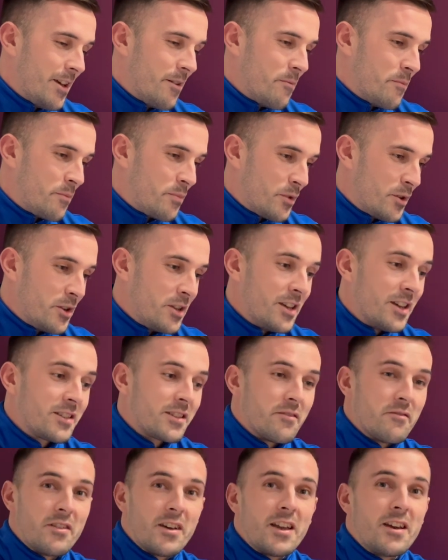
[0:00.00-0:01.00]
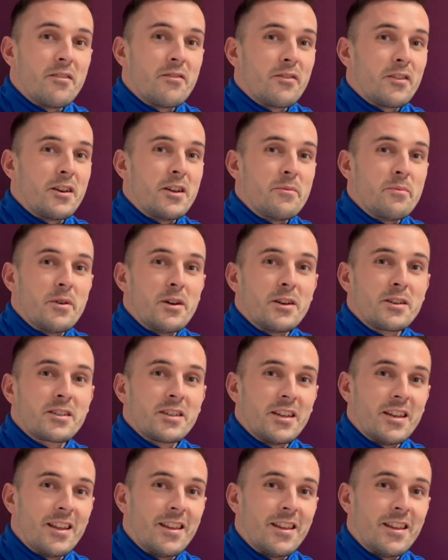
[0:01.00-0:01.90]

Brittany is a very funny person,